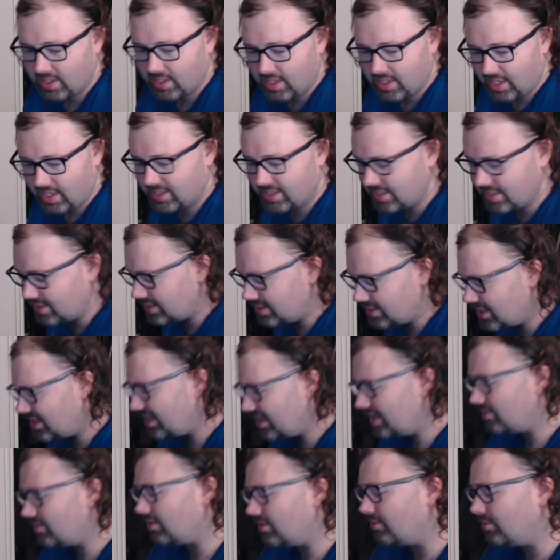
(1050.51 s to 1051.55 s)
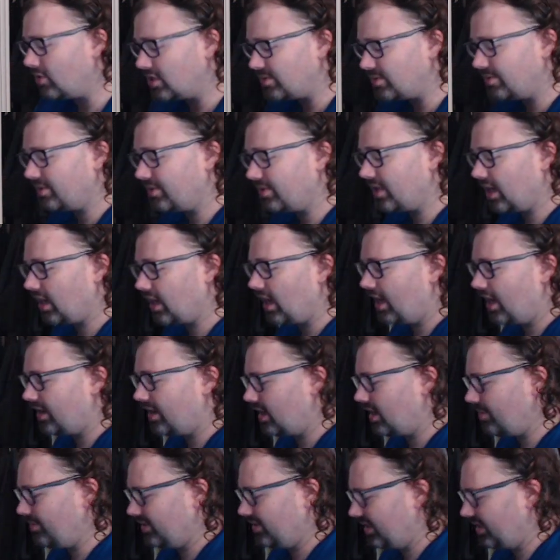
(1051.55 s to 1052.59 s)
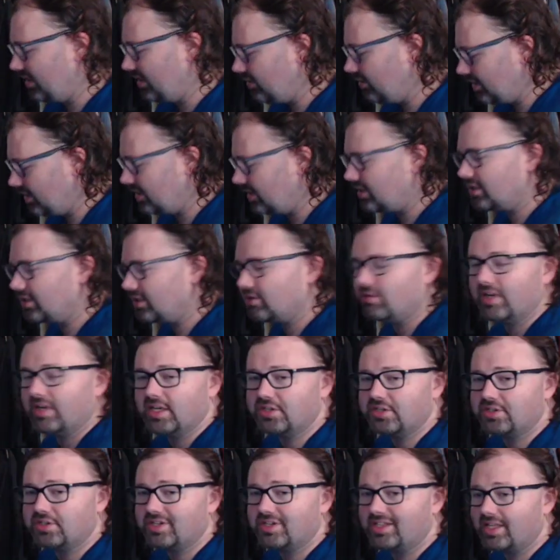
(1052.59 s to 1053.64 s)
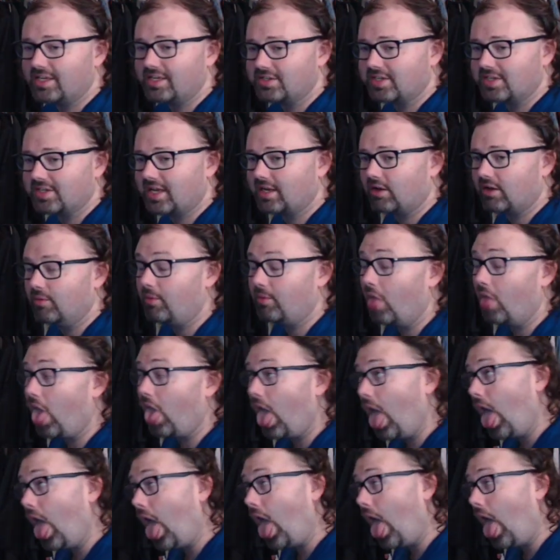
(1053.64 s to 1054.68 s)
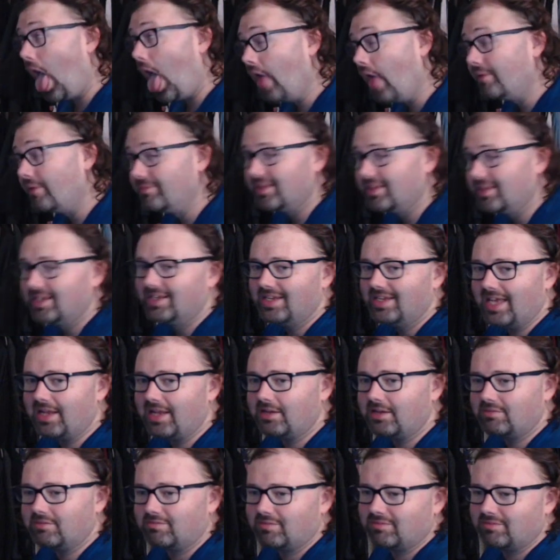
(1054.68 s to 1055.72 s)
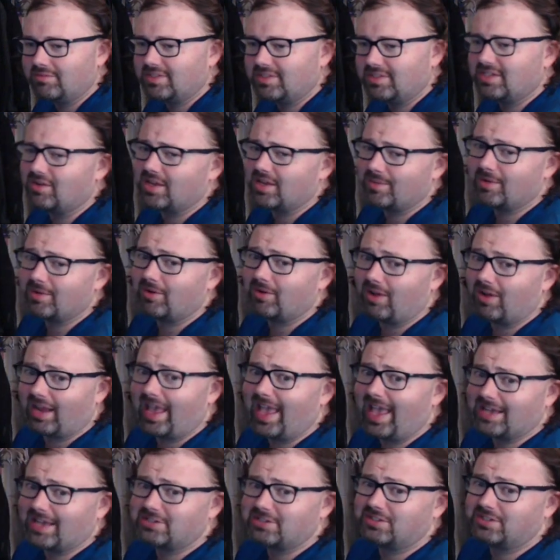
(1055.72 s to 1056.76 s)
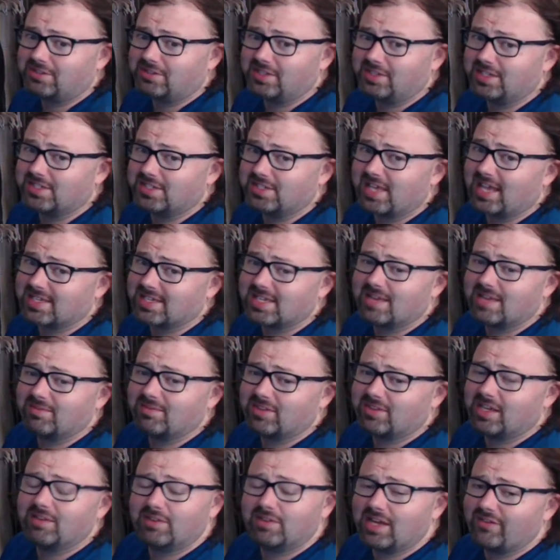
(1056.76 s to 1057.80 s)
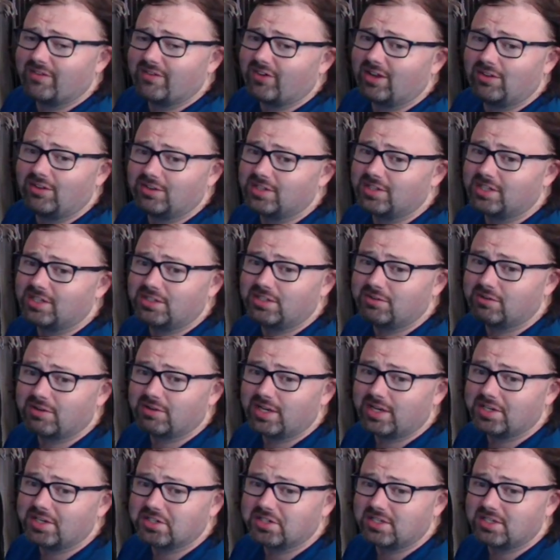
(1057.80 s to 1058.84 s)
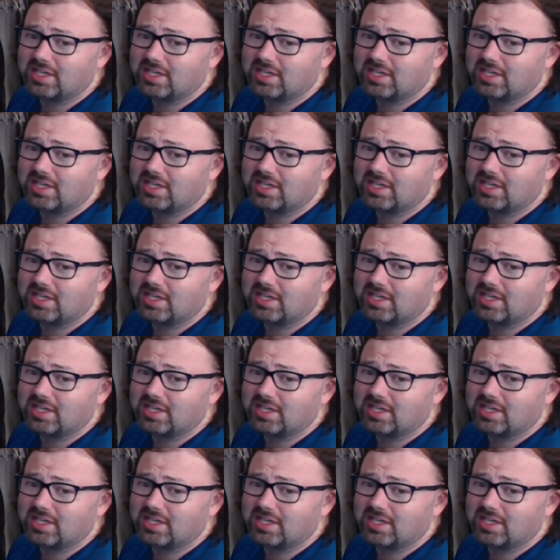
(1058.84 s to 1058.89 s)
And this is the thing where most people get caught up with. They look at an equation and they just kind of go blah. And don't get me wrong, I actually do the exact same thing whenever I look at a new equation.